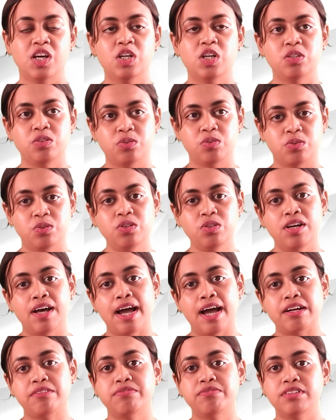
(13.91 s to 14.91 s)
So
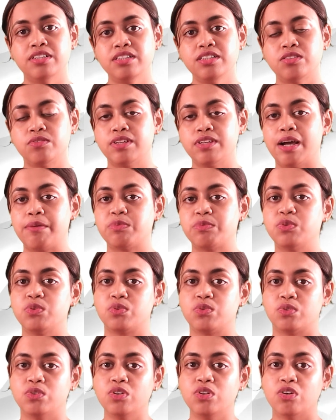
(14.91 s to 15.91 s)
at first we have to
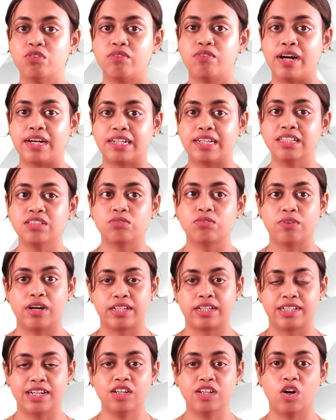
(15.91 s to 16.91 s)
know what is
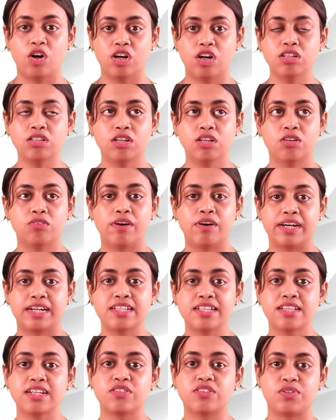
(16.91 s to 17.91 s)
water or what
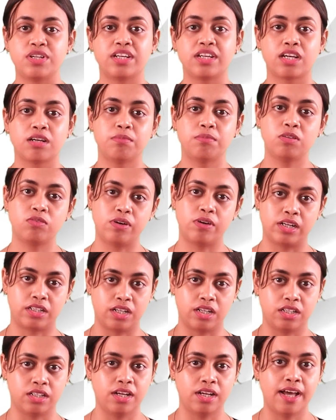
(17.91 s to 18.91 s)
is a drinkable
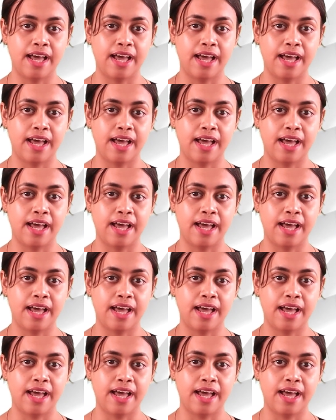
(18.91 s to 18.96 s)
water,